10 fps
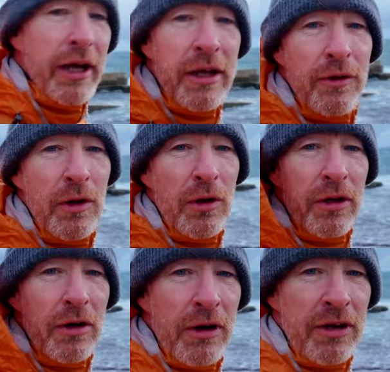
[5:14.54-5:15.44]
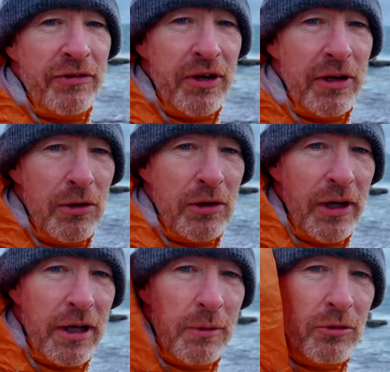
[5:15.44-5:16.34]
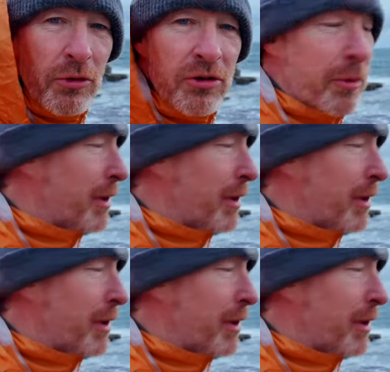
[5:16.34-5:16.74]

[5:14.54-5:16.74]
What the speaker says: like, if you look at the horizon there, it looked like it was going to